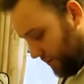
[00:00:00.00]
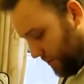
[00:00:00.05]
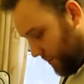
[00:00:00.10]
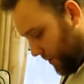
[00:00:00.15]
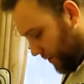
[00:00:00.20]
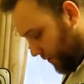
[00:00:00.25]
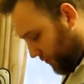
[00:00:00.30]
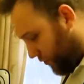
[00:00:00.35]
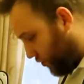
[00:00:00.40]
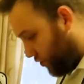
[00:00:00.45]

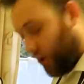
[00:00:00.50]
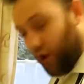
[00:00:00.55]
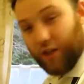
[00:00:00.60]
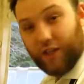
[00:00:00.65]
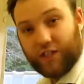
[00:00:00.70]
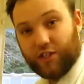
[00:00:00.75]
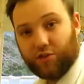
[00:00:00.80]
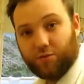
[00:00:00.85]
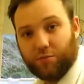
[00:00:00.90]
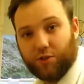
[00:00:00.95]
removed. Just got
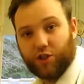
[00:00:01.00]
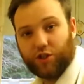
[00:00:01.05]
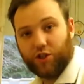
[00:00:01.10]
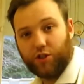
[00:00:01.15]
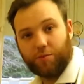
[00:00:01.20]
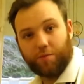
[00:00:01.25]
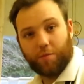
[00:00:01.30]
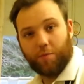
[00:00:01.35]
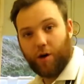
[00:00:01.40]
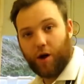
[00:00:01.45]
these from the
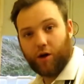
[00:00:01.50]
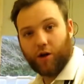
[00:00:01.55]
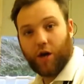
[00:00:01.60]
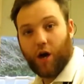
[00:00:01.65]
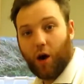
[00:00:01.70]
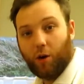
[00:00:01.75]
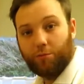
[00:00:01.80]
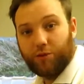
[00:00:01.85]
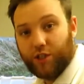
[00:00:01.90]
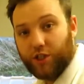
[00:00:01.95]

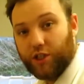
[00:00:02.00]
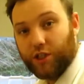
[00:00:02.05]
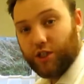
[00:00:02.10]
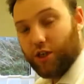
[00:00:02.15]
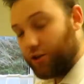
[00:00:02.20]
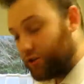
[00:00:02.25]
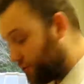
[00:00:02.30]
supermarket. Obviously you can go